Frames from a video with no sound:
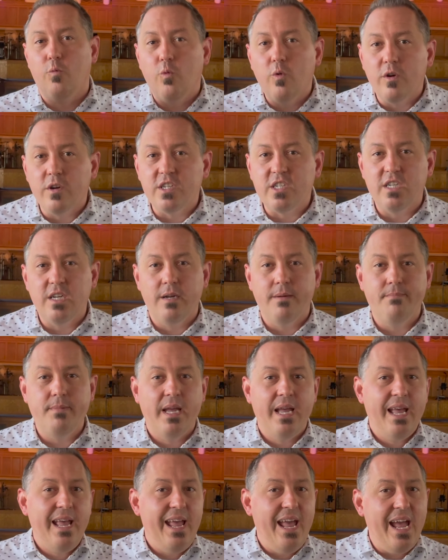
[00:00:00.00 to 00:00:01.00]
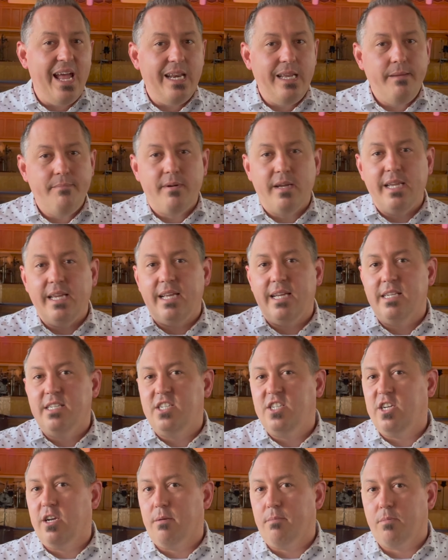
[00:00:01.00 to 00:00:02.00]
worship. Anybody could
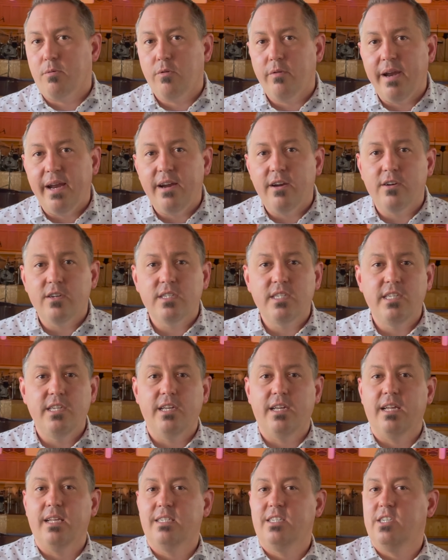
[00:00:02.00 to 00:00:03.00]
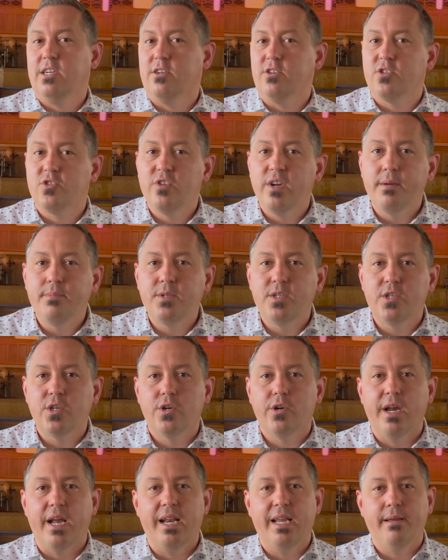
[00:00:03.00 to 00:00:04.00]
share prayers, you can share
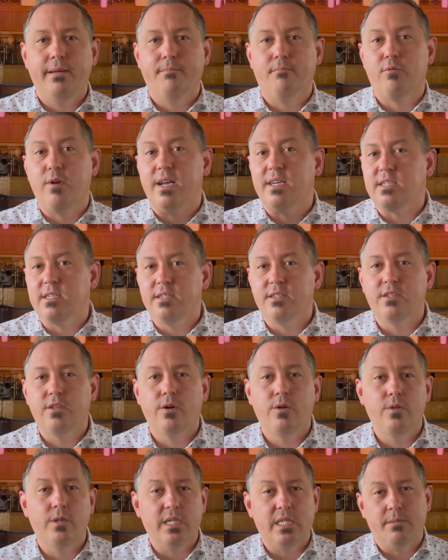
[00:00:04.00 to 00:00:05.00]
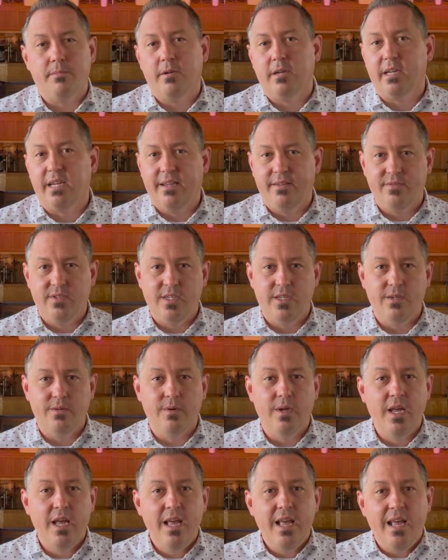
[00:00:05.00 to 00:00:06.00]
scripture, any impressions the Holy Spirit gives you.
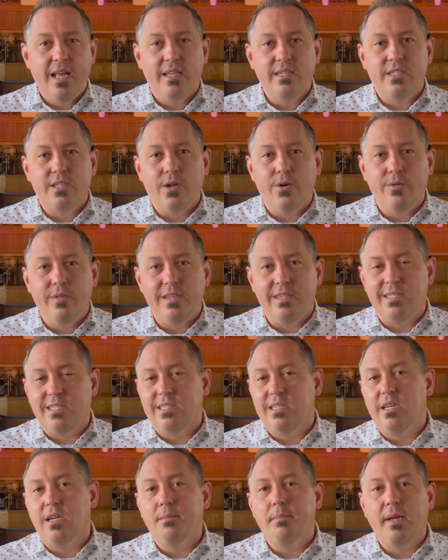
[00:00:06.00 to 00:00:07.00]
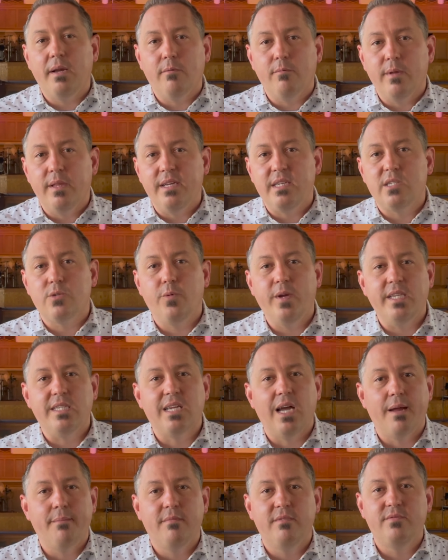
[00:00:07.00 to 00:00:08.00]
And so this is going to be a really sweet
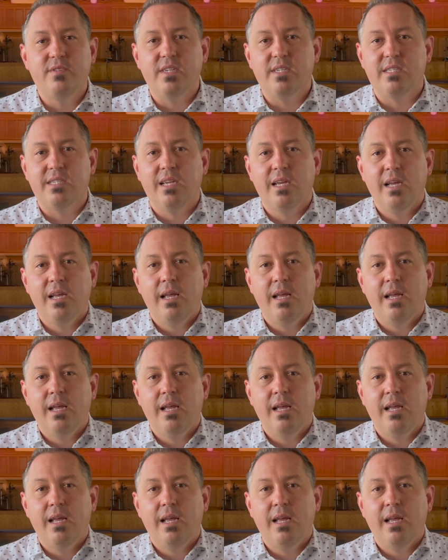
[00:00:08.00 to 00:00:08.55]
time of just